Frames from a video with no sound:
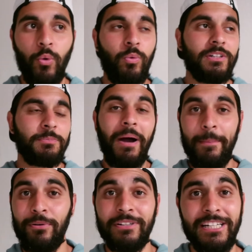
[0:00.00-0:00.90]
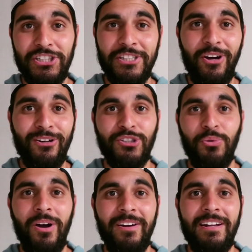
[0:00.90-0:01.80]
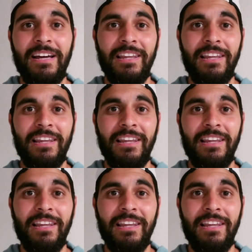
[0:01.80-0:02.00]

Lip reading: was my prediction on Tron